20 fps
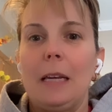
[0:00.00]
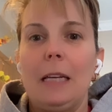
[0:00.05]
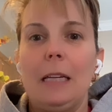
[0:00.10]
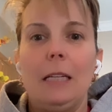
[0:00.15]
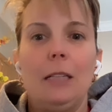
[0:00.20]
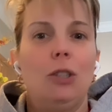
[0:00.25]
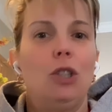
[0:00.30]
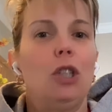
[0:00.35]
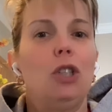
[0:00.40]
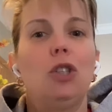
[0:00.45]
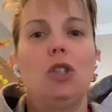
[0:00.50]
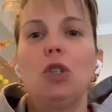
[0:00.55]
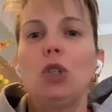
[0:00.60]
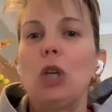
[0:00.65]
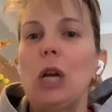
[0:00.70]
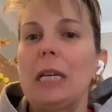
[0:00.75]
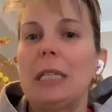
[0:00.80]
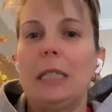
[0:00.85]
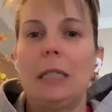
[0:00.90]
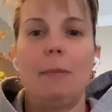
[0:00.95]
just
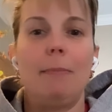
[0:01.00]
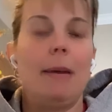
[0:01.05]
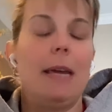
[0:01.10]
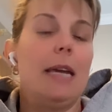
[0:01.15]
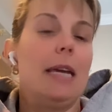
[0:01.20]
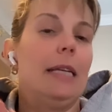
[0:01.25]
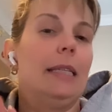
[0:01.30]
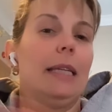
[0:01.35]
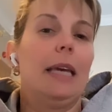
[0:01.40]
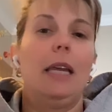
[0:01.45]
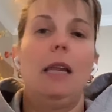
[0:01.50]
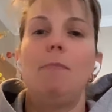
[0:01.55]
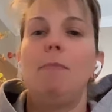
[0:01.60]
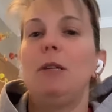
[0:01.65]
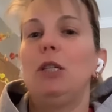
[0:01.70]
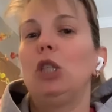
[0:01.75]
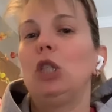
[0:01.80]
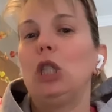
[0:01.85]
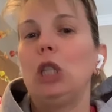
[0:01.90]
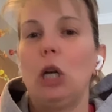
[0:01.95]
trust me. It's going to be
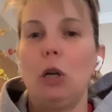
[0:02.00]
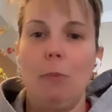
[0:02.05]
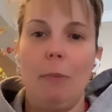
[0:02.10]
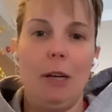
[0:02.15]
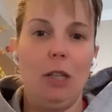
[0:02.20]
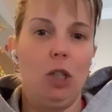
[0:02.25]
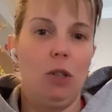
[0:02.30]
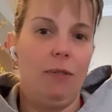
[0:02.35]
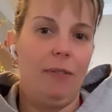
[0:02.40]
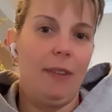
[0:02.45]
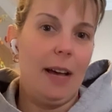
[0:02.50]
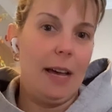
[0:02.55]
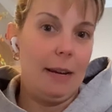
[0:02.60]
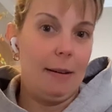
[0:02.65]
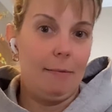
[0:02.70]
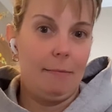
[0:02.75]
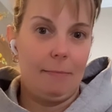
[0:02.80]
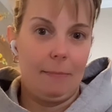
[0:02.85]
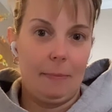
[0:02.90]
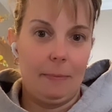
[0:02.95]
so much fun,
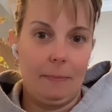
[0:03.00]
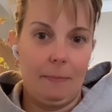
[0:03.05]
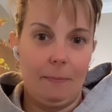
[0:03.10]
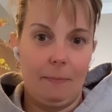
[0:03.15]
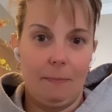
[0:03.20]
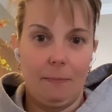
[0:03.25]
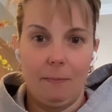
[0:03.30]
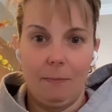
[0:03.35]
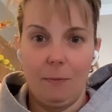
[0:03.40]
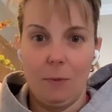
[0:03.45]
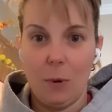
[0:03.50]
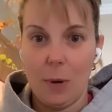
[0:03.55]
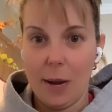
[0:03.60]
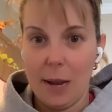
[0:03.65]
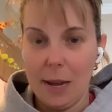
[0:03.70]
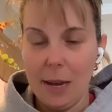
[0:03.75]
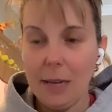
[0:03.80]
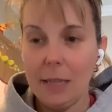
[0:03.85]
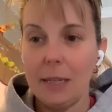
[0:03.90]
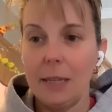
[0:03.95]

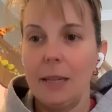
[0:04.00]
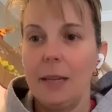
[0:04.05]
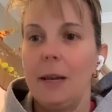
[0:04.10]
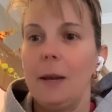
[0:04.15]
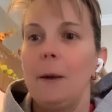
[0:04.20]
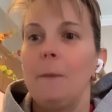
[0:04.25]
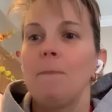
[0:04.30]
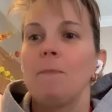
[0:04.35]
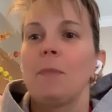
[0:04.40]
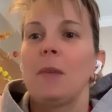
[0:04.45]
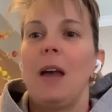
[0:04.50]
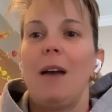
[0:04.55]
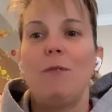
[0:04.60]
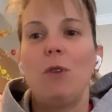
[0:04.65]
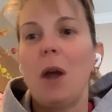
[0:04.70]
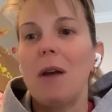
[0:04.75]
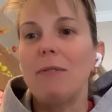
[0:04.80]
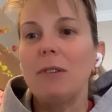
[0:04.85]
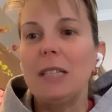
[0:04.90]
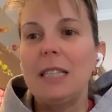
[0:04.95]
right? Have you
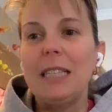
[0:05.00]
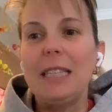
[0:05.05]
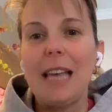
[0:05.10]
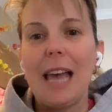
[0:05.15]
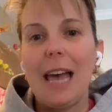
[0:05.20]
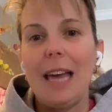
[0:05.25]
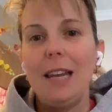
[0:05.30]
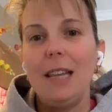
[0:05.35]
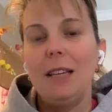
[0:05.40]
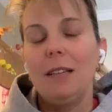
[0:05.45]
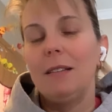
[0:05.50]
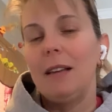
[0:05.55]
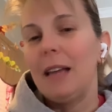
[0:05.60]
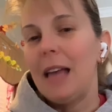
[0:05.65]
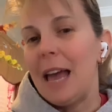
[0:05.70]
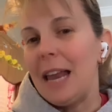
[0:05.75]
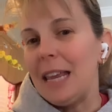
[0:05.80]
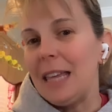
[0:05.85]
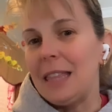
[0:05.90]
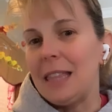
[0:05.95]
ever said
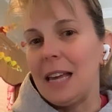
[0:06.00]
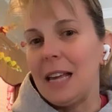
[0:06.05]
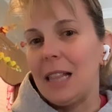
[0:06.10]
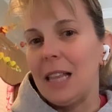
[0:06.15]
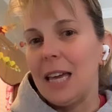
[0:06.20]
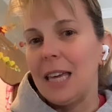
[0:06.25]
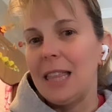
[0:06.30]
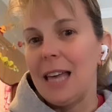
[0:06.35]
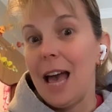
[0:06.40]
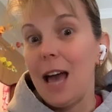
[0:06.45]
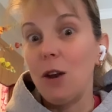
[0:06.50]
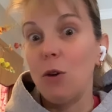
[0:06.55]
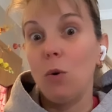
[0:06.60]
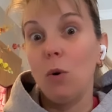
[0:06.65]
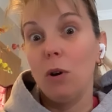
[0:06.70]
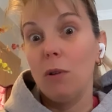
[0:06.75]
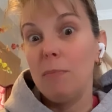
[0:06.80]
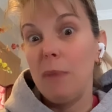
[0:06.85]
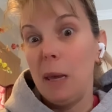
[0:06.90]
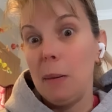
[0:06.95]
anything like that?
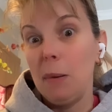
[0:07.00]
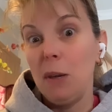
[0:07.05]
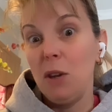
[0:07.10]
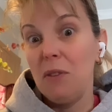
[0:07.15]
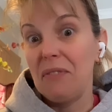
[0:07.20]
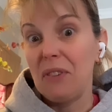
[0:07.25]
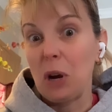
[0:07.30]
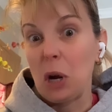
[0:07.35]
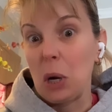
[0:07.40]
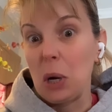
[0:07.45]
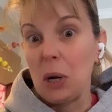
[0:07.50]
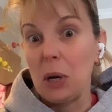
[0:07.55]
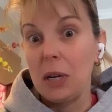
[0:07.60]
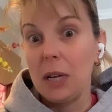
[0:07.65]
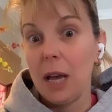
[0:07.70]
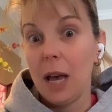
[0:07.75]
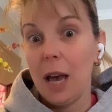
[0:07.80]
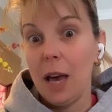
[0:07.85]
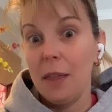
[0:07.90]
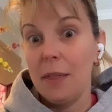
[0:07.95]
Or maybe you've heard
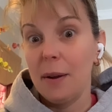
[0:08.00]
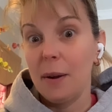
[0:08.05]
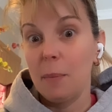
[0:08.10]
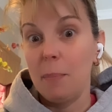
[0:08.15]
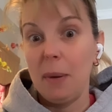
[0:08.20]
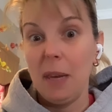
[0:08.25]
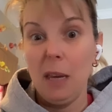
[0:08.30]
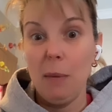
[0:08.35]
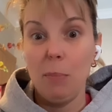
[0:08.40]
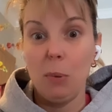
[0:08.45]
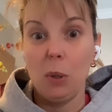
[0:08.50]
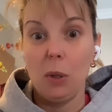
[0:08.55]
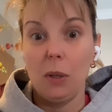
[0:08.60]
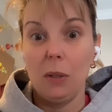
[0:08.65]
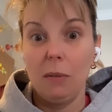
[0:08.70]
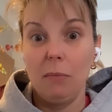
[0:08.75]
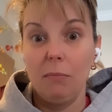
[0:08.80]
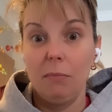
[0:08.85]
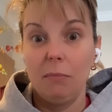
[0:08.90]
other people